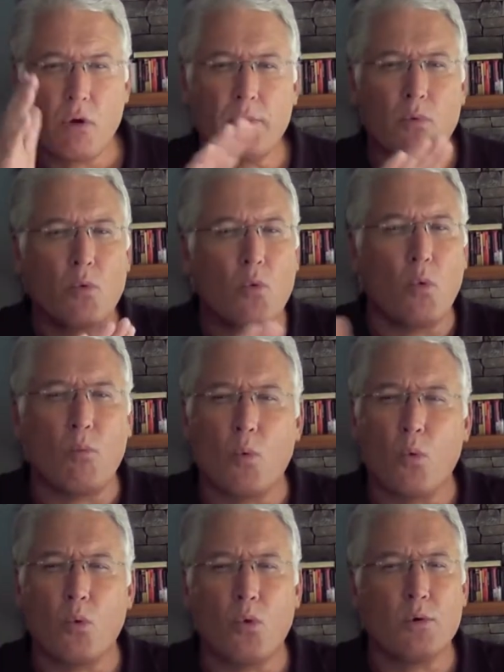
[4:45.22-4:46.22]
It
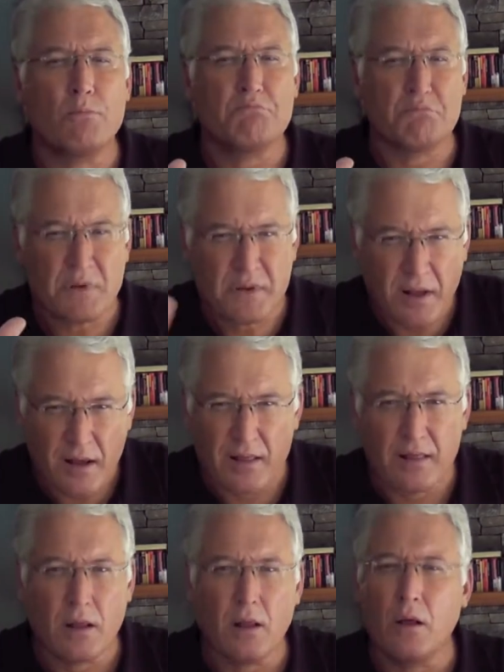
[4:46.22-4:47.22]
says that when we get to
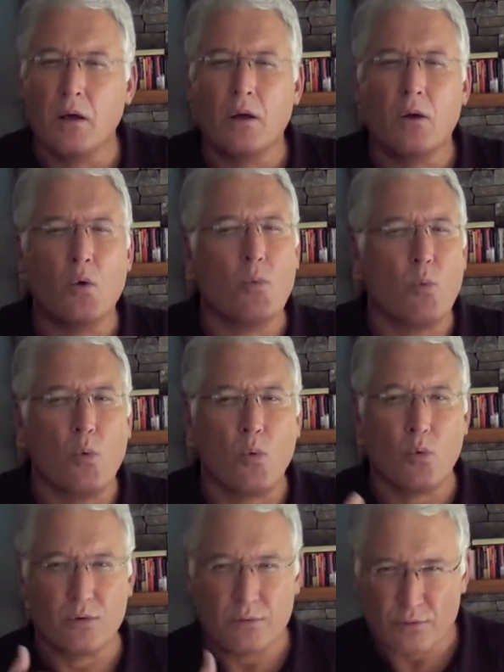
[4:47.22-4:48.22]
heaven, there'll be no
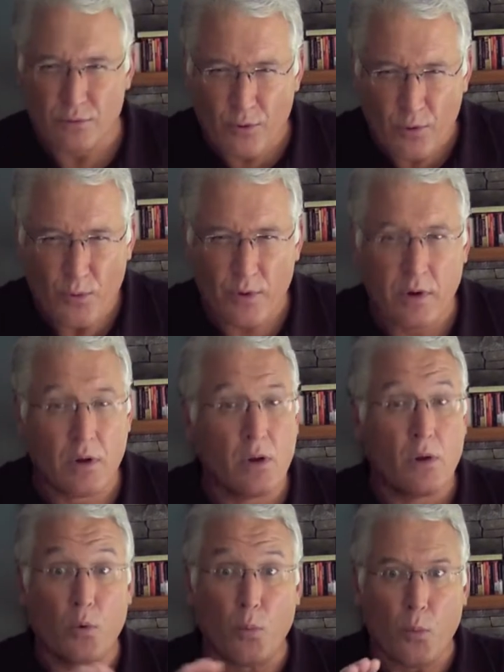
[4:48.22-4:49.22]
death, there'll
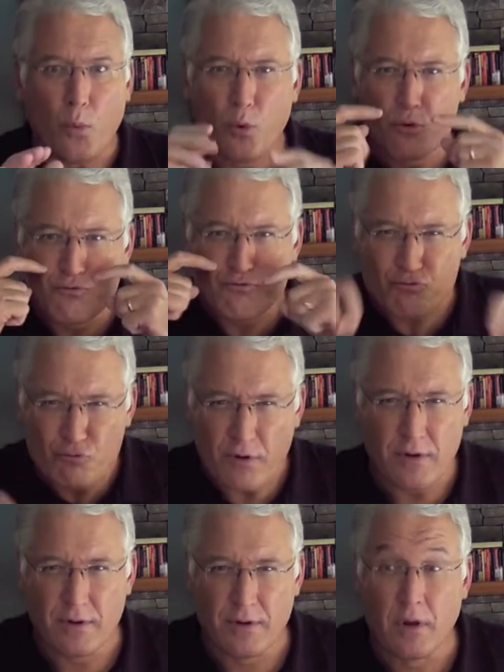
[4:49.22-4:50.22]
be no
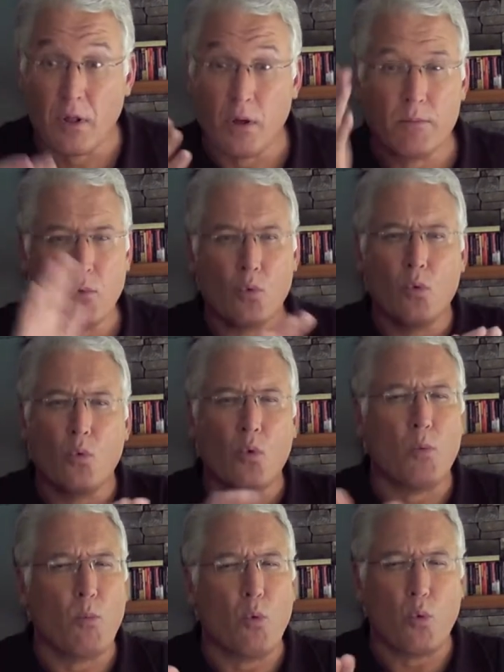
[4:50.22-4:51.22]
sorrow, no
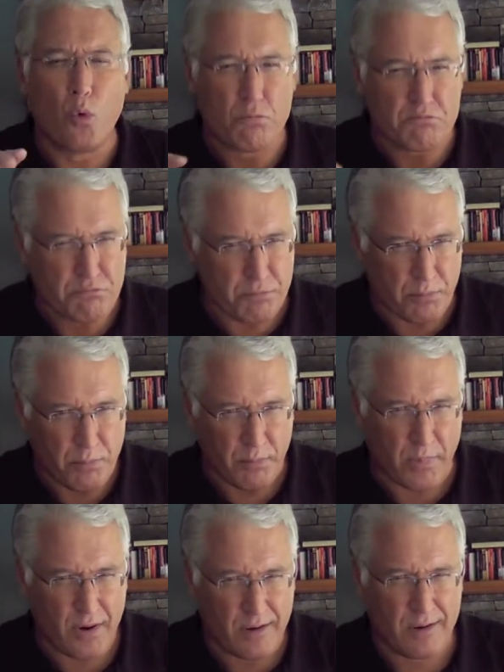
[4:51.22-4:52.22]
weeping, there'll be
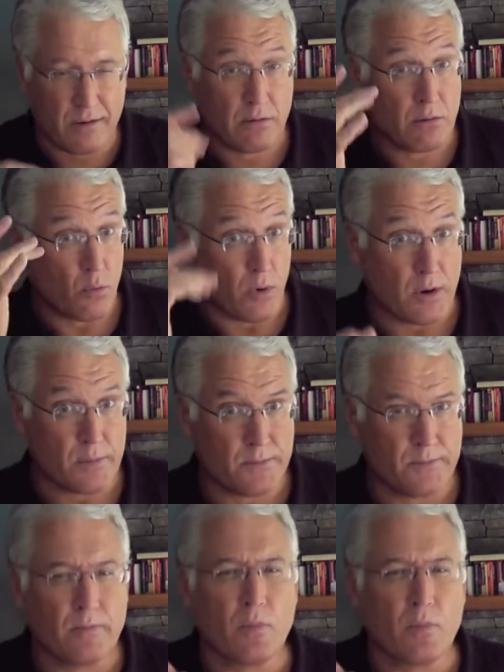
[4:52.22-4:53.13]
no pain.